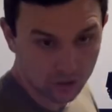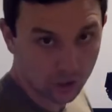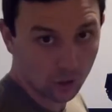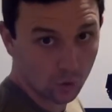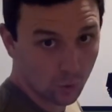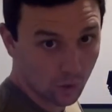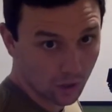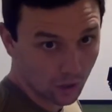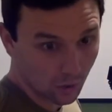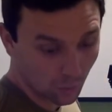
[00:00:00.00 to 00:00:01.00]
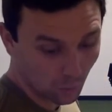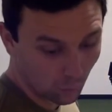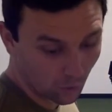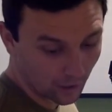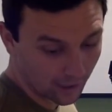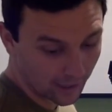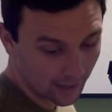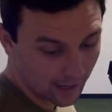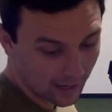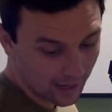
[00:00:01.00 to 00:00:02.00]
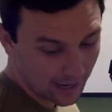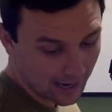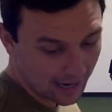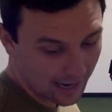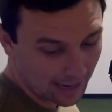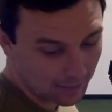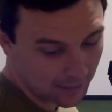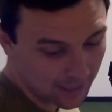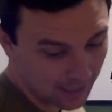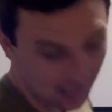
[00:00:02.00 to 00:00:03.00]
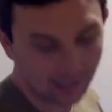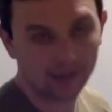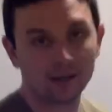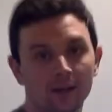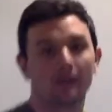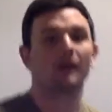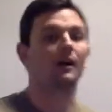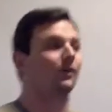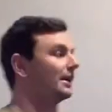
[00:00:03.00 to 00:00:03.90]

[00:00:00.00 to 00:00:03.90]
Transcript: two, one, and begin. All